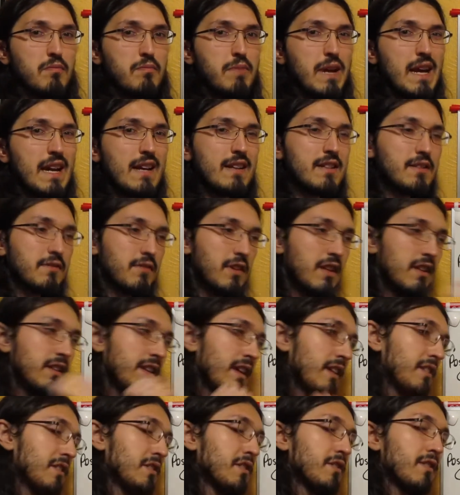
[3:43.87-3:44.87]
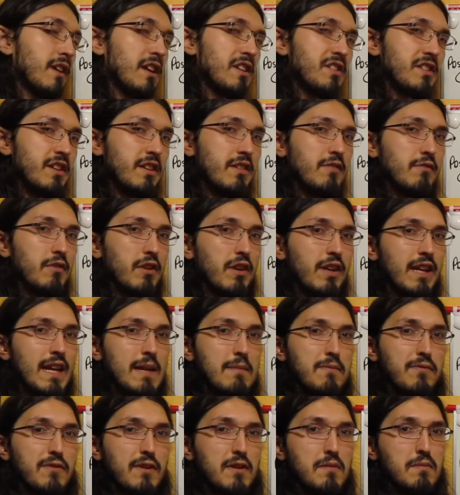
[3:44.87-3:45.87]
back to run the other direction where it
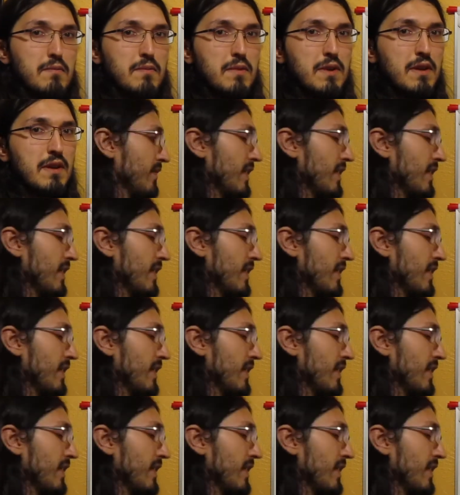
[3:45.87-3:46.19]
came from,